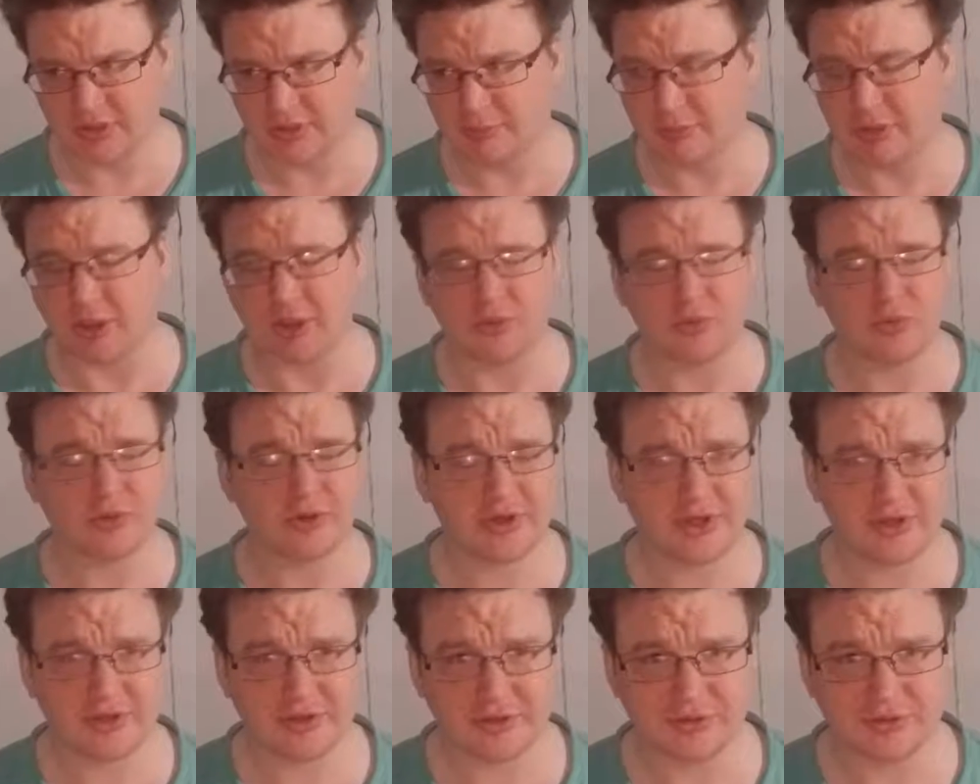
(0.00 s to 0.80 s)
But what
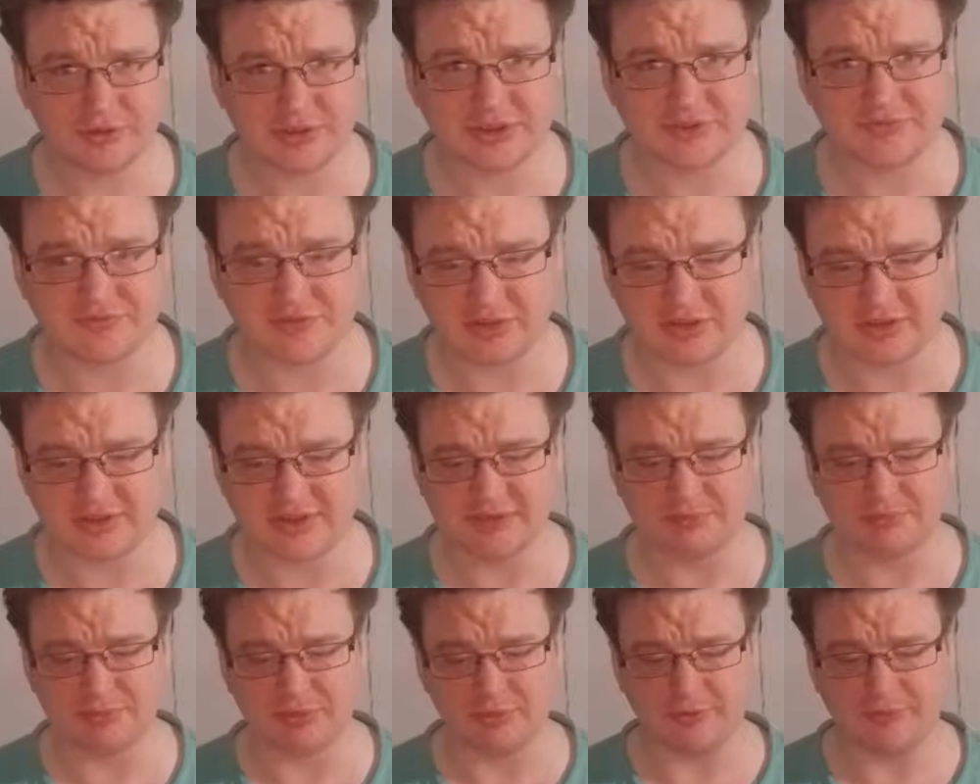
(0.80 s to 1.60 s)
I do is very
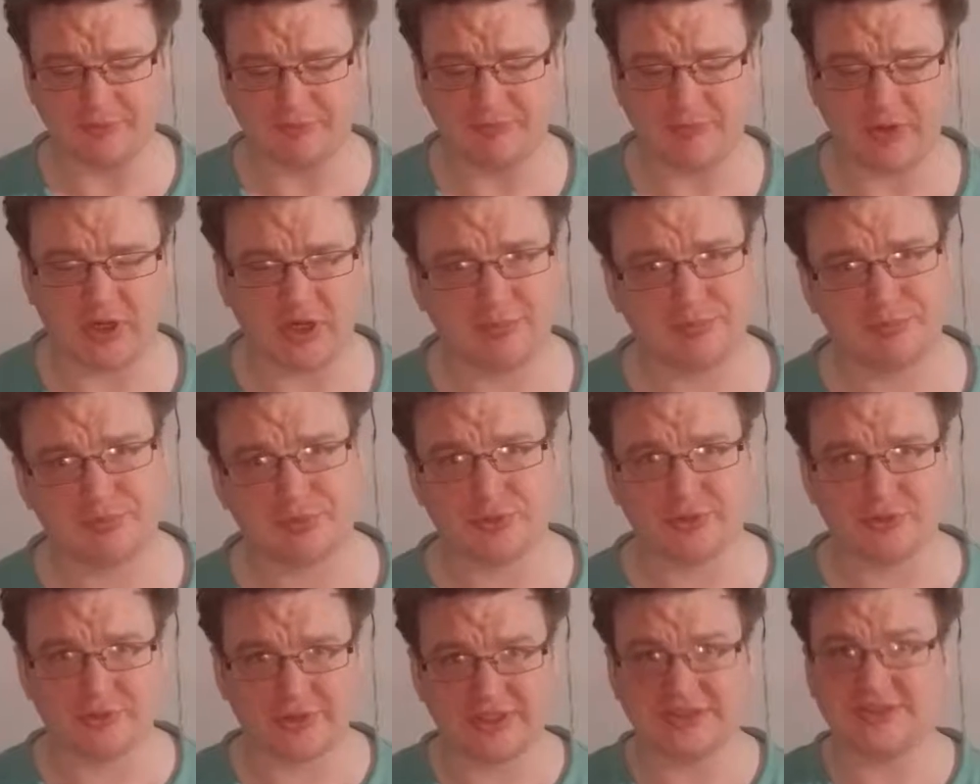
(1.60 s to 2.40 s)
simple. I
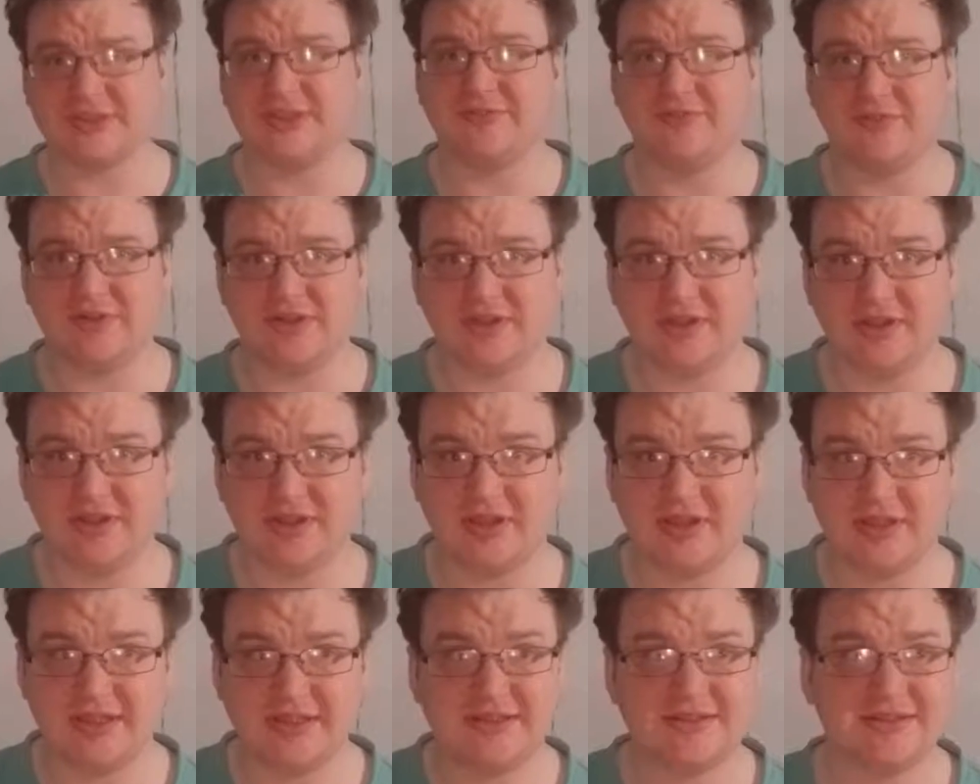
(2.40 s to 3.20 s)
progressively
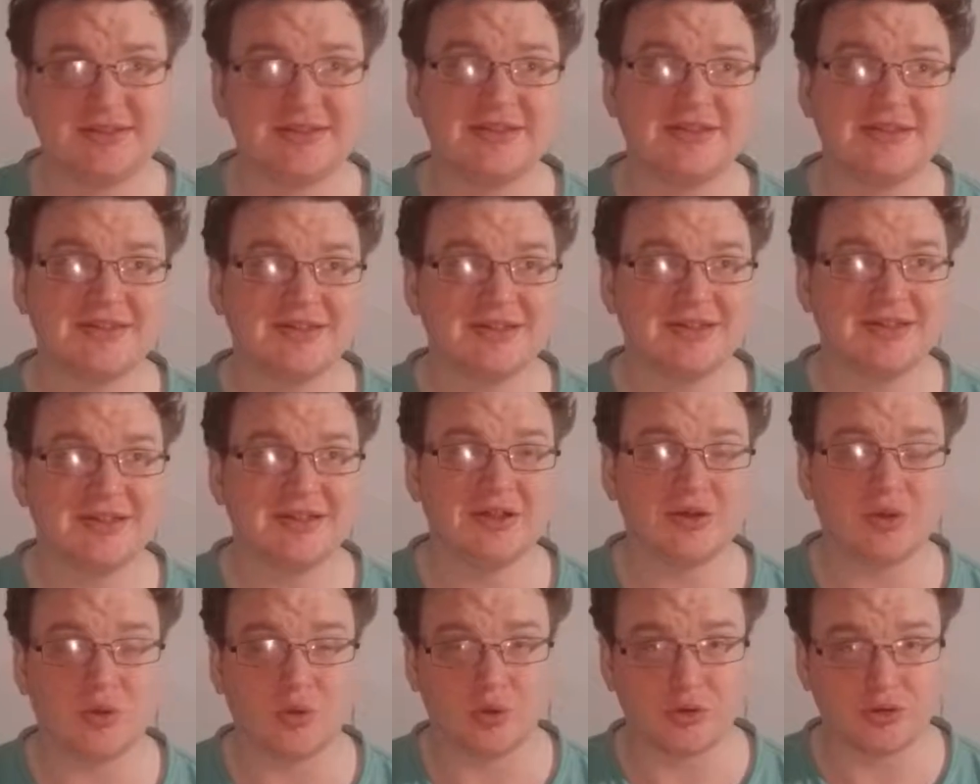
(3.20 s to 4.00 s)
hit
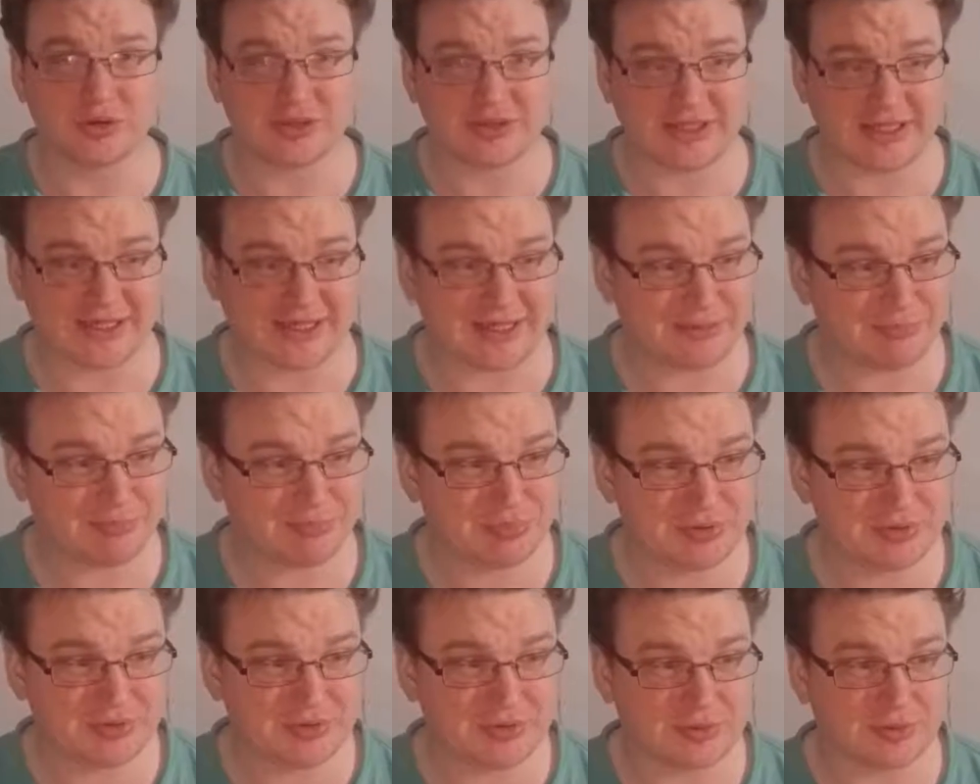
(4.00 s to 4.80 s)
or tap
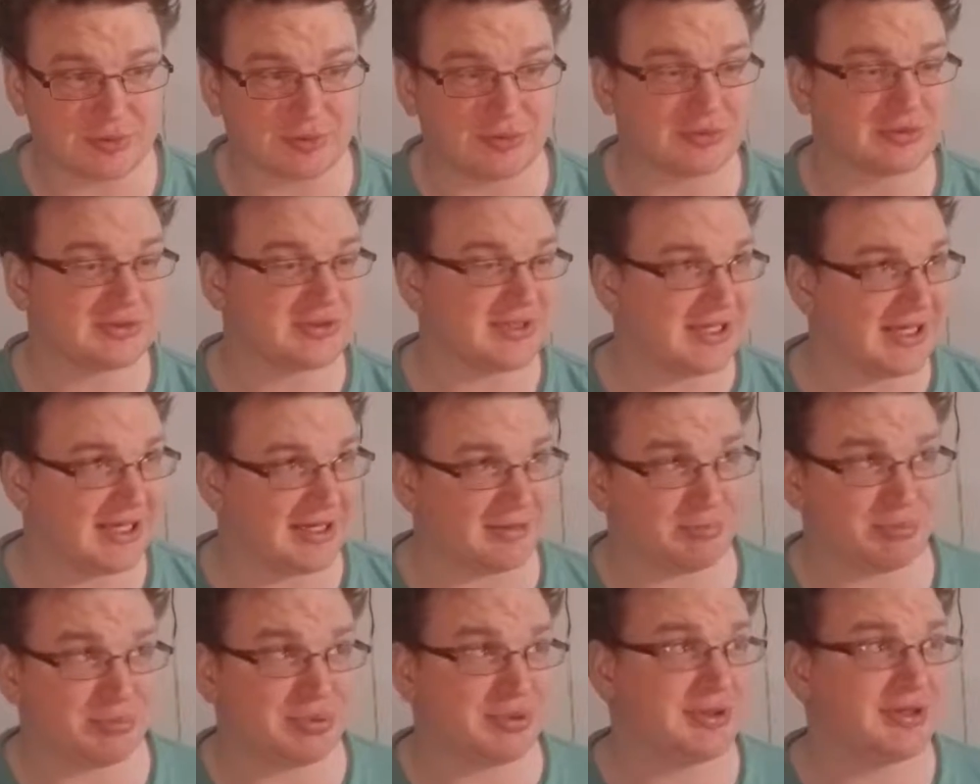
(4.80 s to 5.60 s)
or
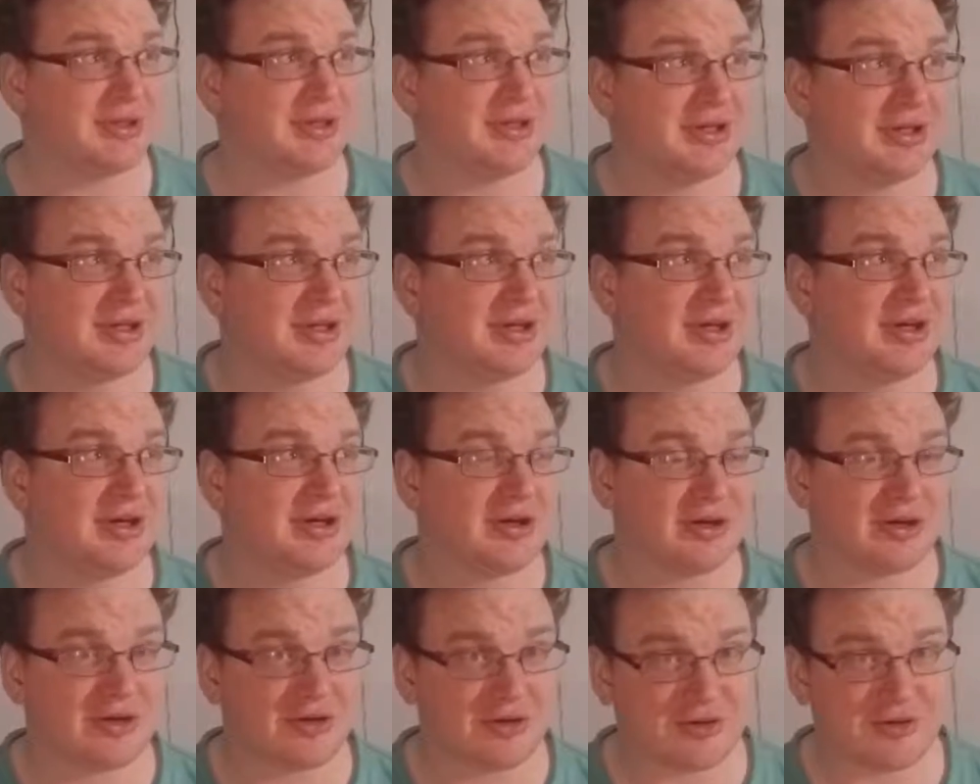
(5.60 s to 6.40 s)
slap
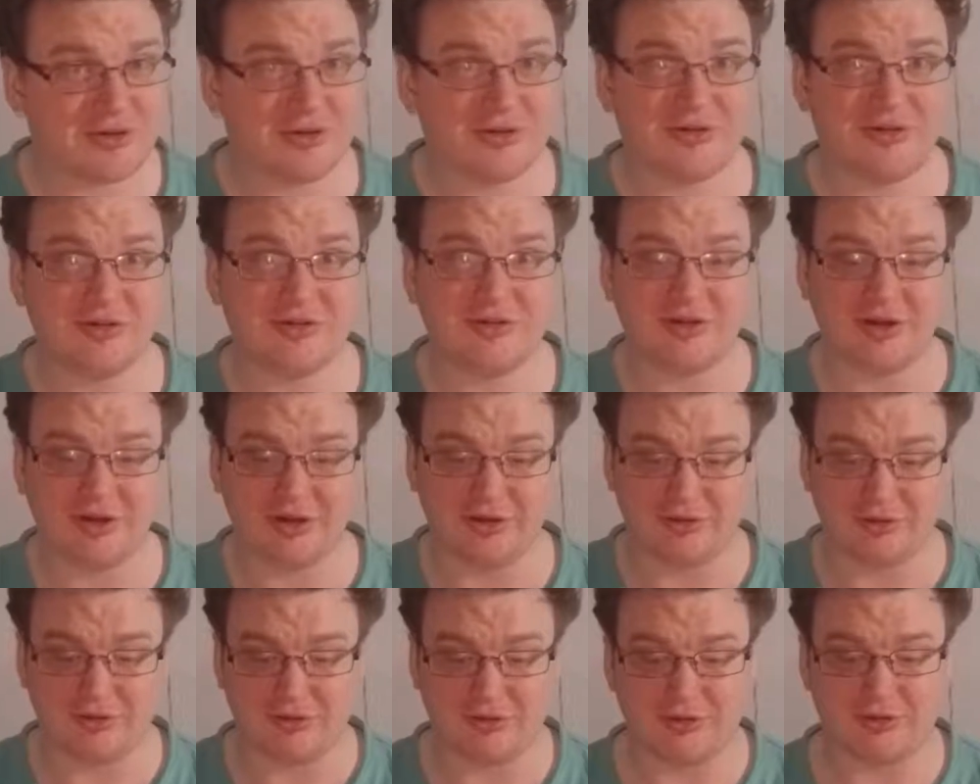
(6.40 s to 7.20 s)
harder
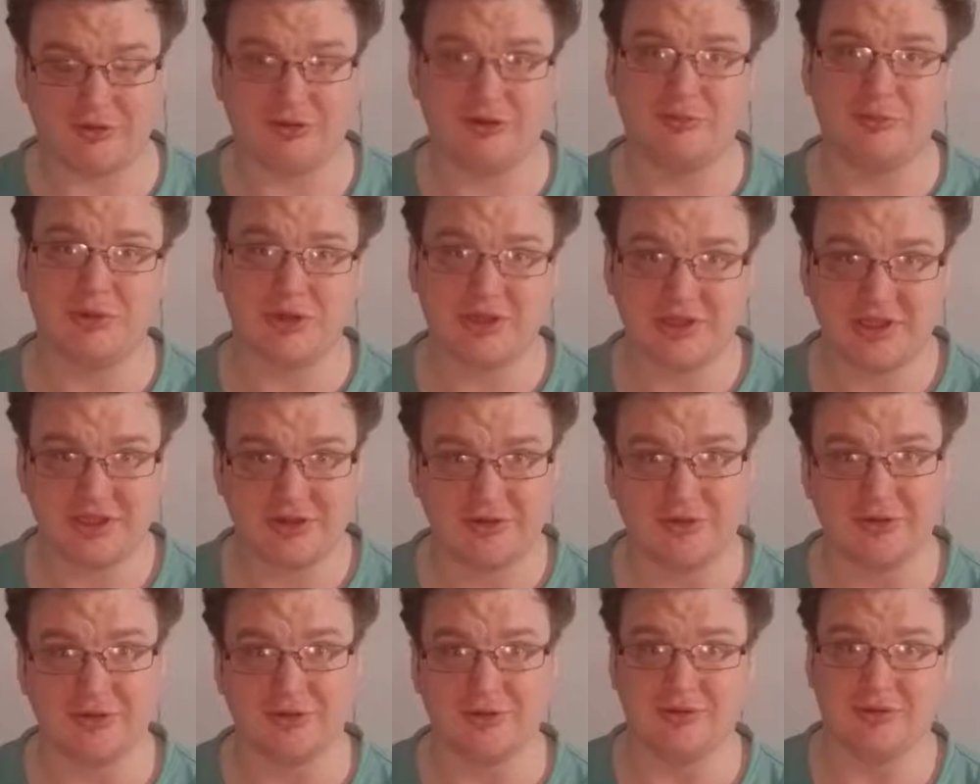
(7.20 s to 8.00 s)
and harder
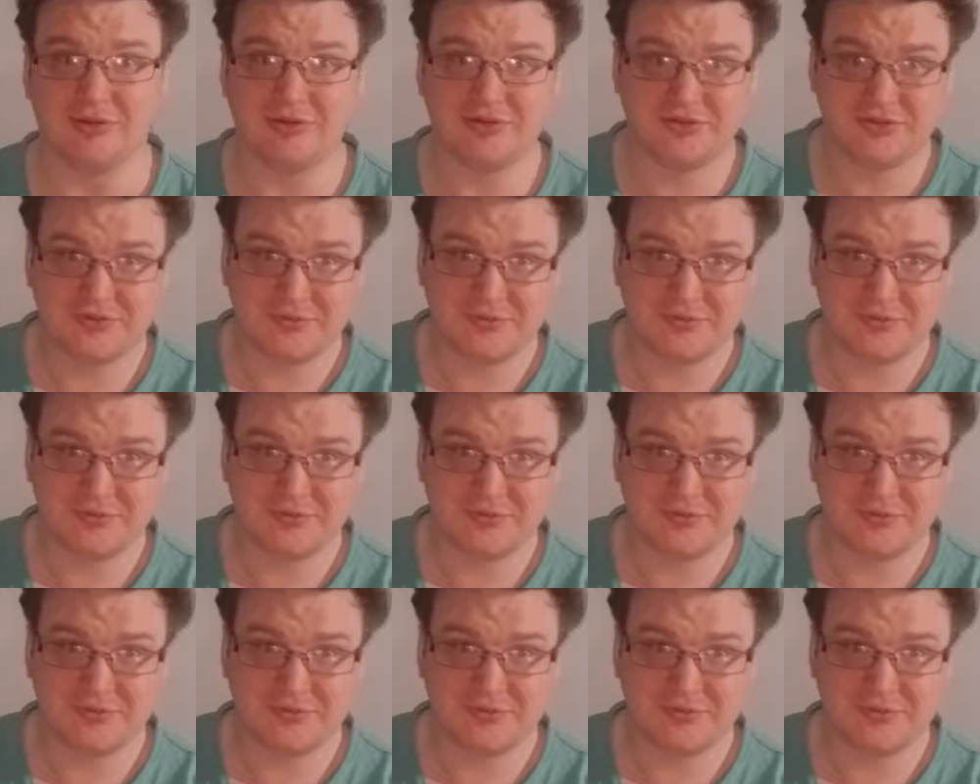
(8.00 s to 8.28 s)
materials.